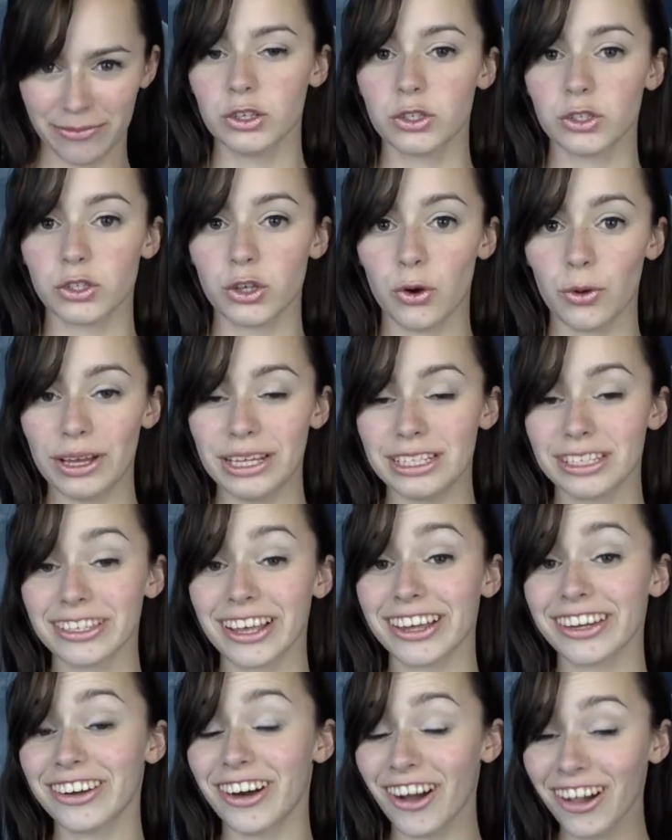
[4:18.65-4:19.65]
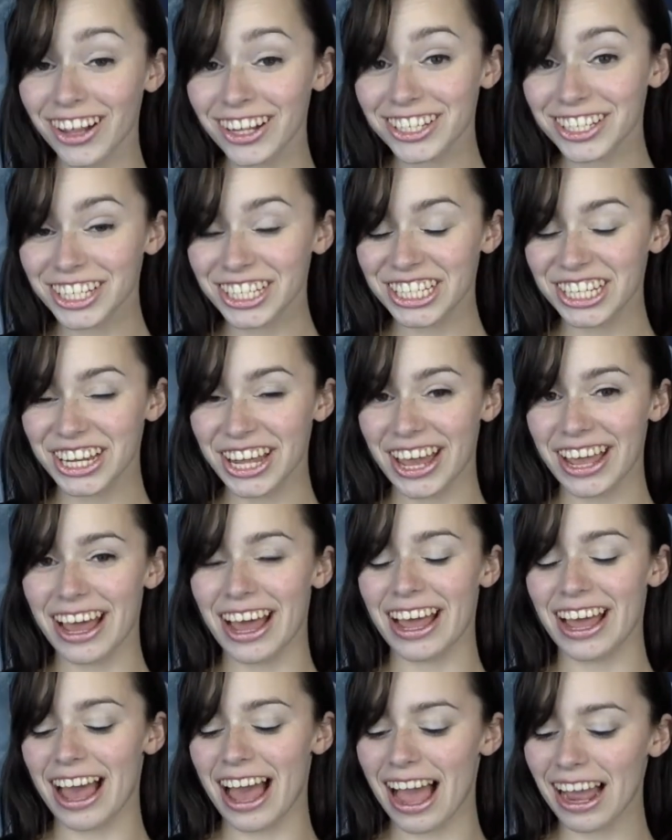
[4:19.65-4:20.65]
So in Psychology Today,
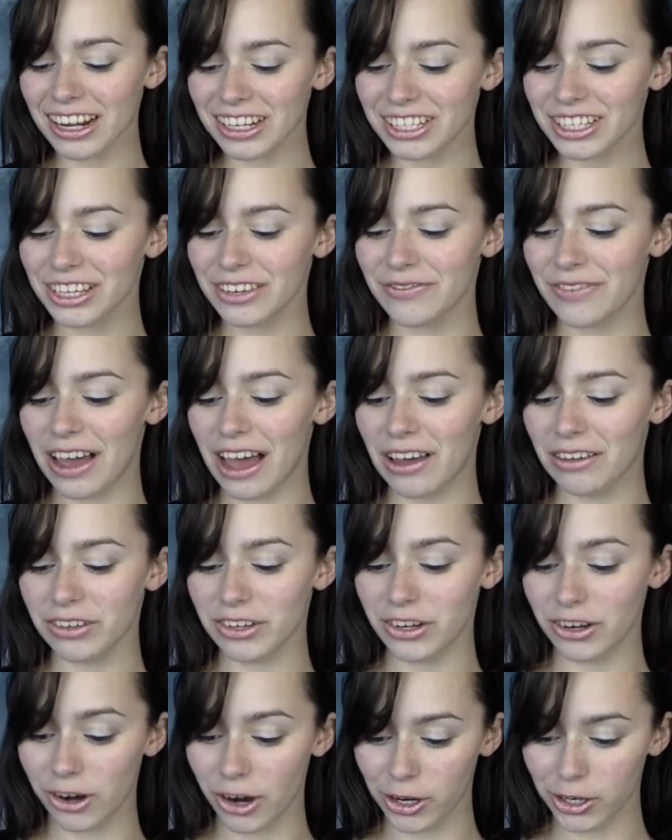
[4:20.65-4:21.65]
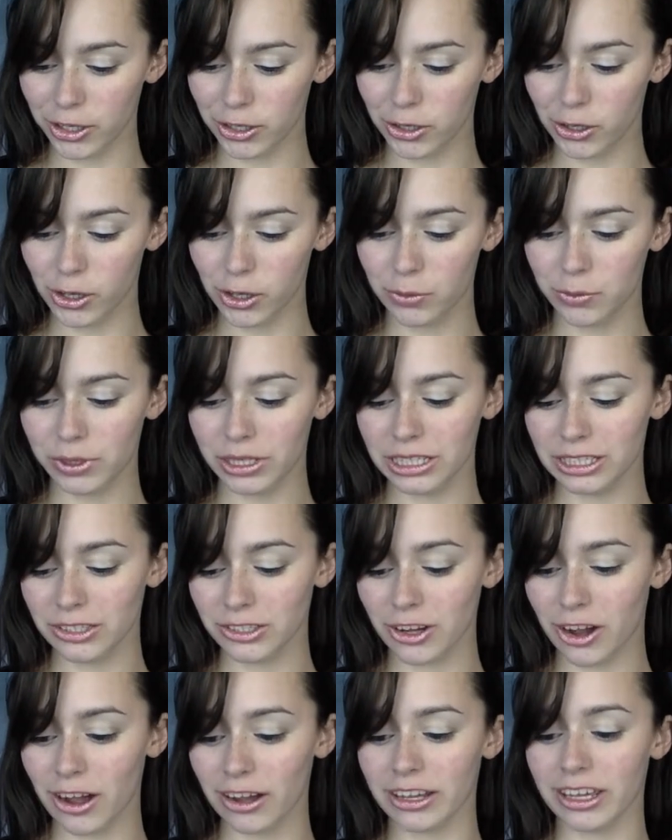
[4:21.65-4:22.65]
I actually found an article where it's
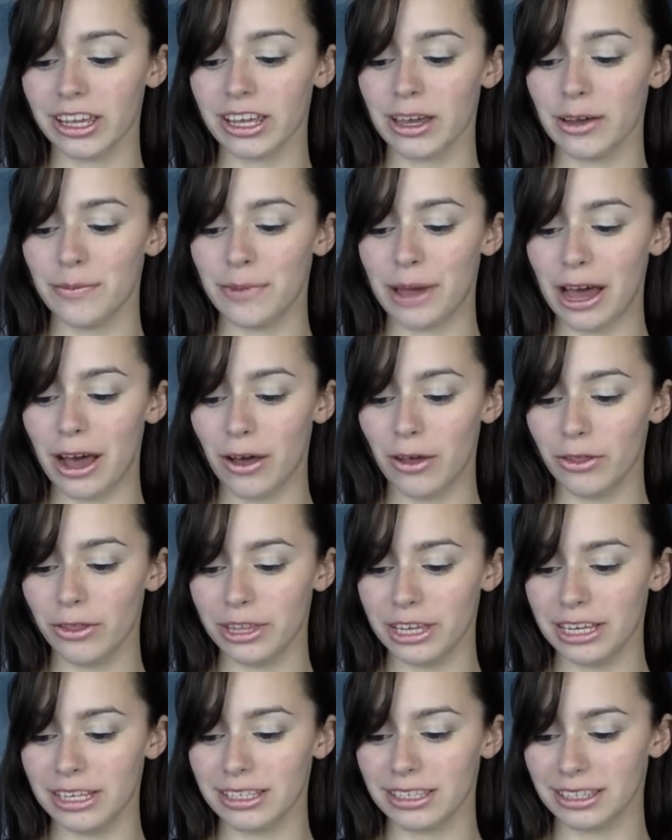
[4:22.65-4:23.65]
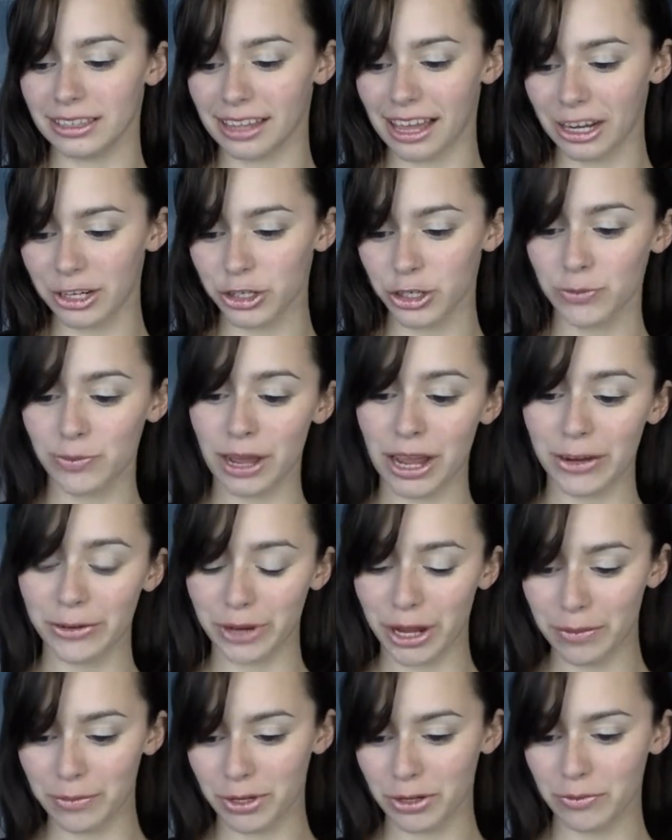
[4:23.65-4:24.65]
talking about this lecture by
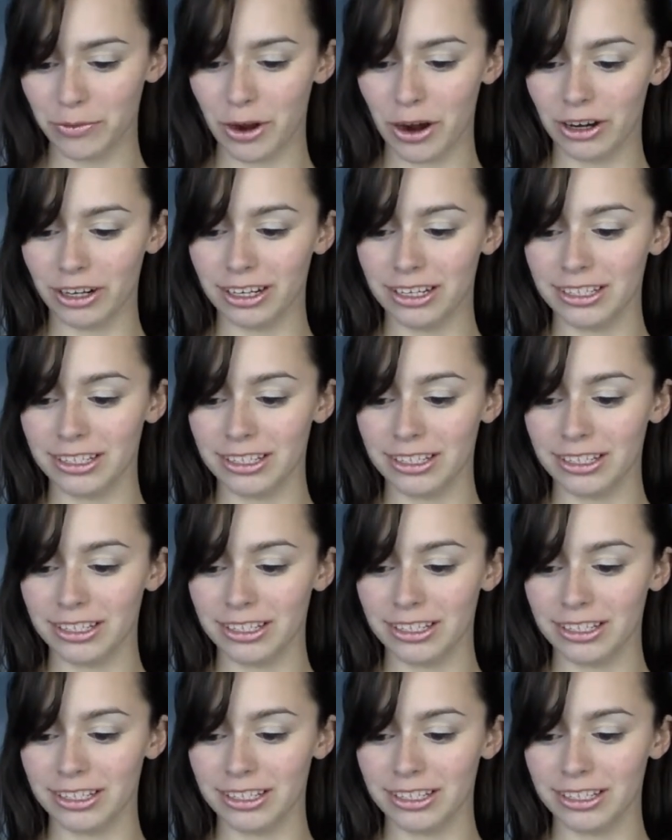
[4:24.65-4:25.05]
Raymond Marr,